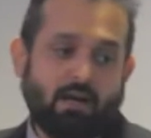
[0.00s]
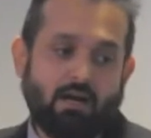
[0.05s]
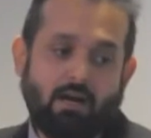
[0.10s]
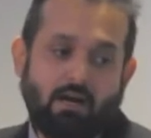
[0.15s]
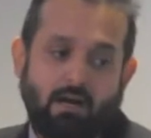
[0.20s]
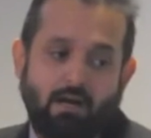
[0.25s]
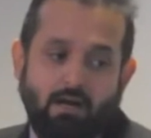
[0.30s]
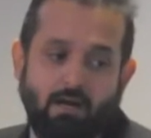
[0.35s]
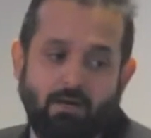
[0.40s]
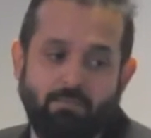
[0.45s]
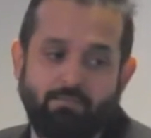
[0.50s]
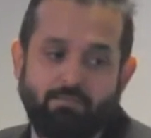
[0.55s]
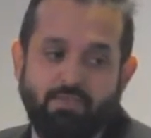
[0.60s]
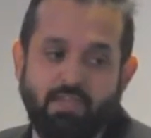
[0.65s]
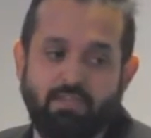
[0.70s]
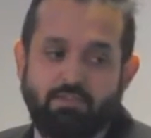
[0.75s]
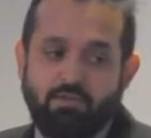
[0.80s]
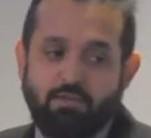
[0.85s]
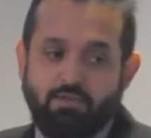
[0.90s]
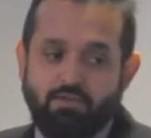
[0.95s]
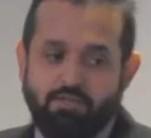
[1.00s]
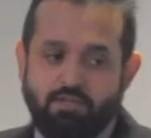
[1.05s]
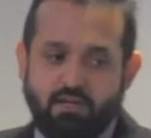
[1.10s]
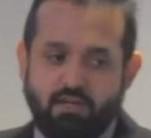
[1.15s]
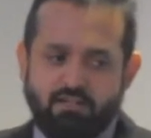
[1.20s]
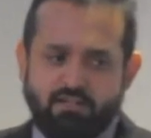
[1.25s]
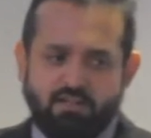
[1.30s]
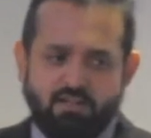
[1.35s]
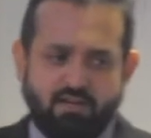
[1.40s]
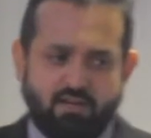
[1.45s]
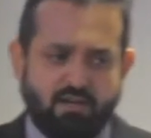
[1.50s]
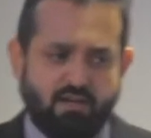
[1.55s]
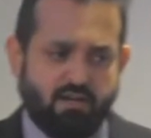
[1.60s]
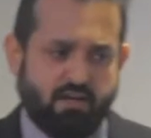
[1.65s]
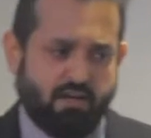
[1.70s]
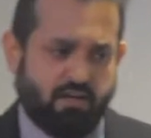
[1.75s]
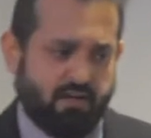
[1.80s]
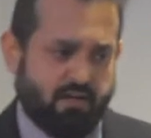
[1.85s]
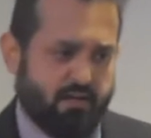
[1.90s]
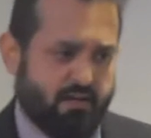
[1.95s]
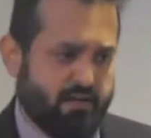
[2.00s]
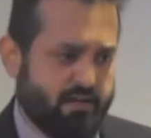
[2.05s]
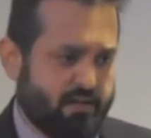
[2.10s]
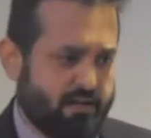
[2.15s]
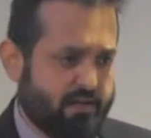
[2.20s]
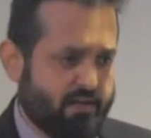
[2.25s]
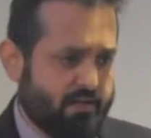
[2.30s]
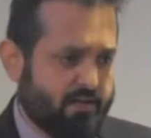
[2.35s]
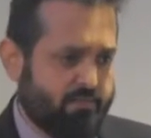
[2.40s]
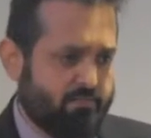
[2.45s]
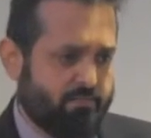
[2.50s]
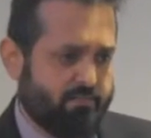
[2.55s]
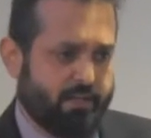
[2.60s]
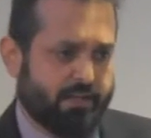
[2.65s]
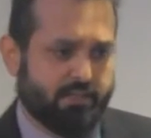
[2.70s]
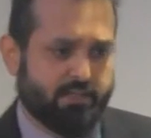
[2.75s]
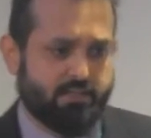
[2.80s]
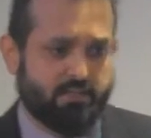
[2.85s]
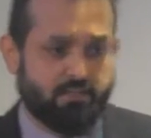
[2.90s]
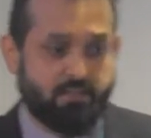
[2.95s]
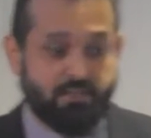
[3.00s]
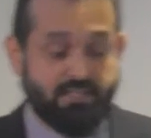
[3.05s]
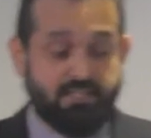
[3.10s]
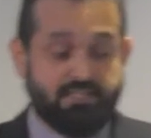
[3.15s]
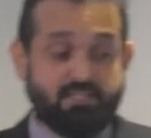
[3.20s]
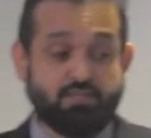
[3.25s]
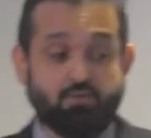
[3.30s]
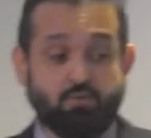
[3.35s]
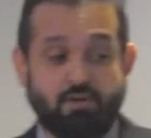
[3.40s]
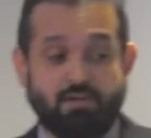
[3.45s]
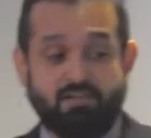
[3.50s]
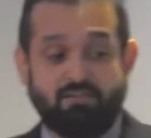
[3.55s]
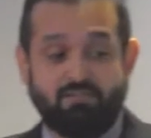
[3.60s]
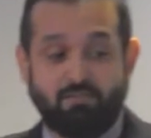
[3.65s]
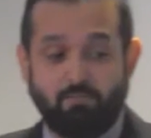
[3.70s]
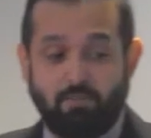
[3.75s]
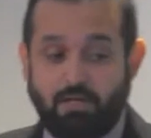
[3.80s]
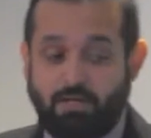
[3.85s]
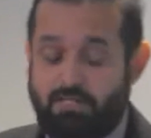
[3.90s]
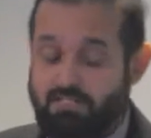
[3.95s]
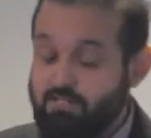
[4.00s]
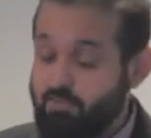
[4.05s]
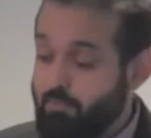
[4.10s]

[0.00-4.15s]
Then there's another, like these two are different plugins.